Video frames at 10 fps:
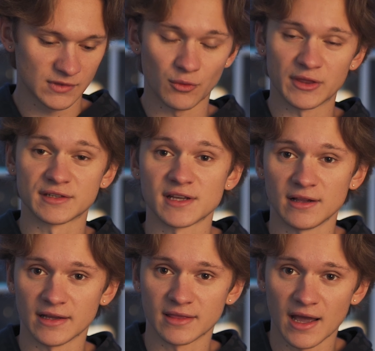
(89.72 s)
So with a
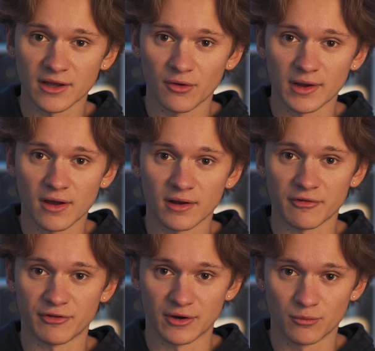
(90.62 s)
sale like that going on, I
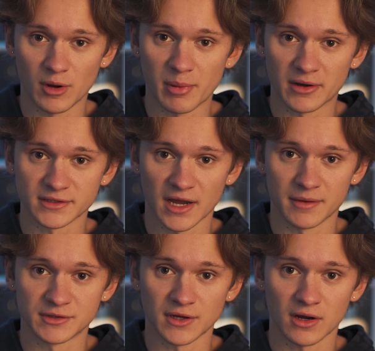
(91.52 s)
figured what better
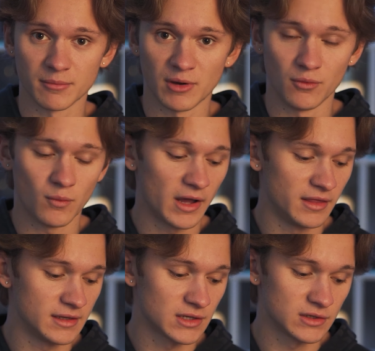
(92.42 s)
time to talk about why
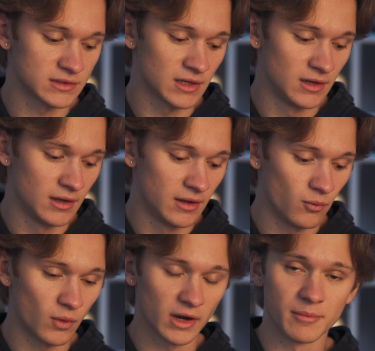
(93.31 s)
this is
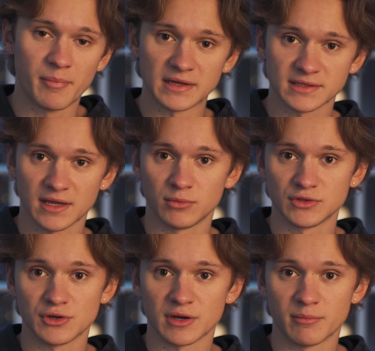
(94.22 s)
one of the best
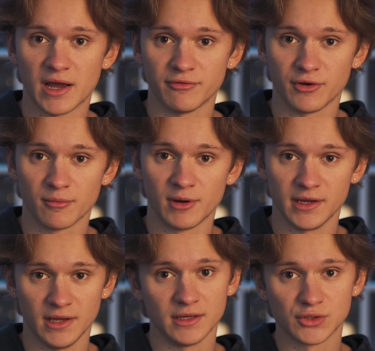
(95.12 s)
gimbals you can buy for your
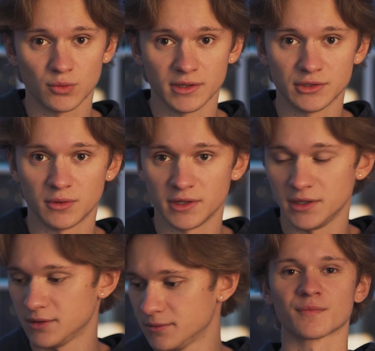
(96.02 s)
money in 2020.
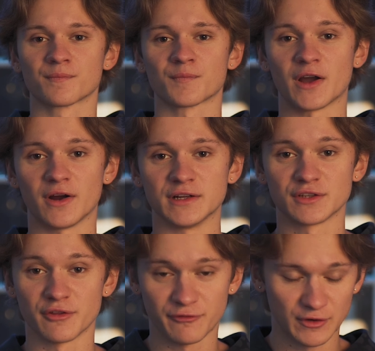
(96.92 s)
All right,
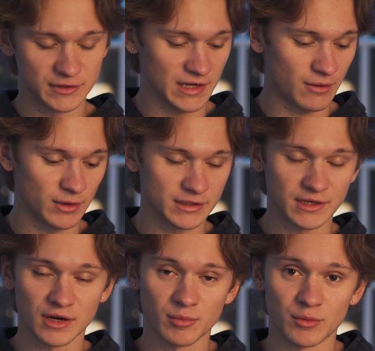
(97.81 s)
so the first thing I want to
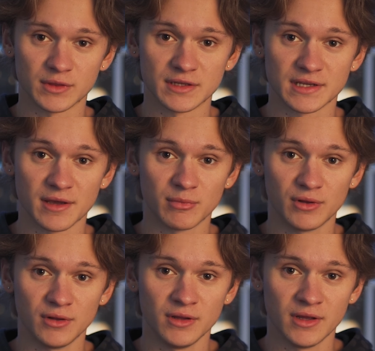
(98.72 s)
talk about with this
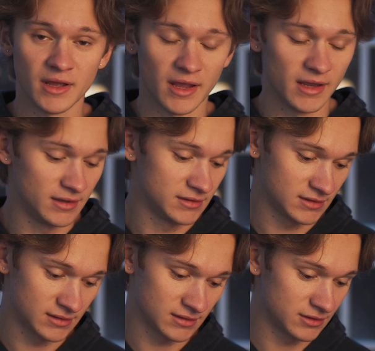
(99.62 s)
gimbal
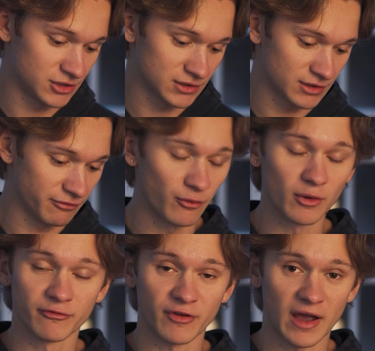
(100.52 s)
is just the
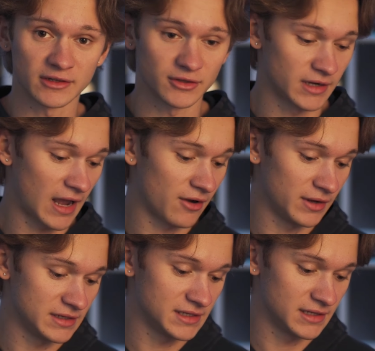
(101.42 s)
form factor and how
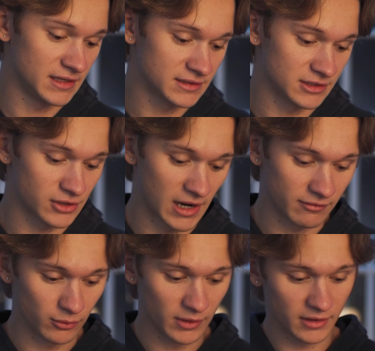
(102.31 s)
easy it is to
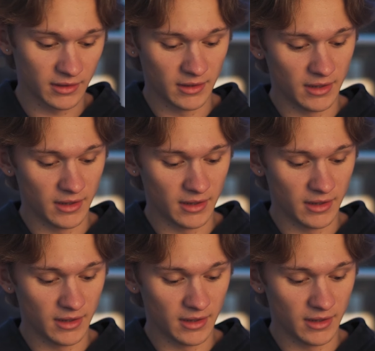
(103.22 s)
travel with.